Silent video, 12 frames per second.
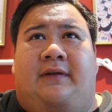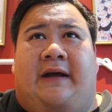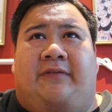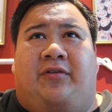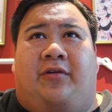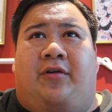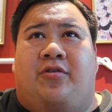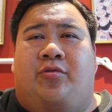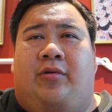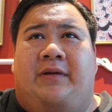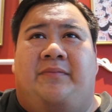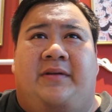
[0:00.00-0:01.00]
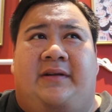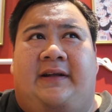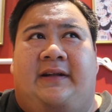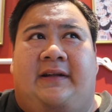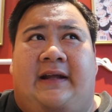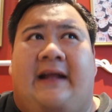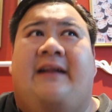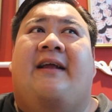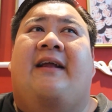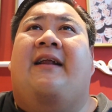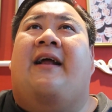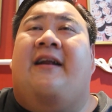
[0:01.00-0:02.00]
you have to cross one building and
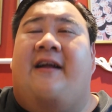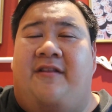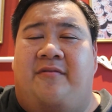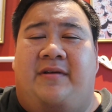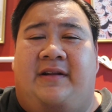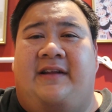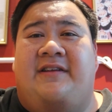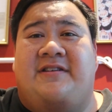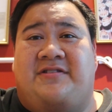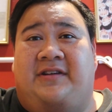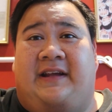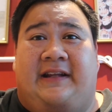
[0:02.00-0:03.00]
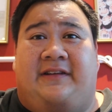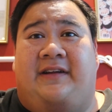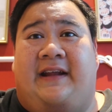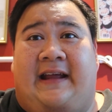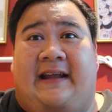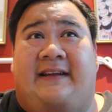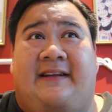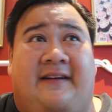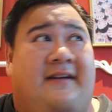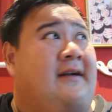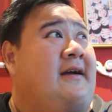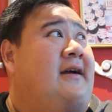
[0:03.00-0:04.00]
then another building just to get to the end
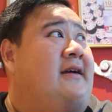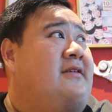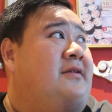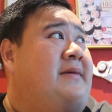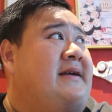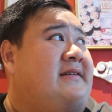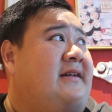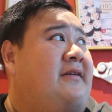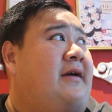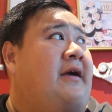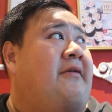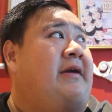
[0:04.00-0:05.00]
here. So basically,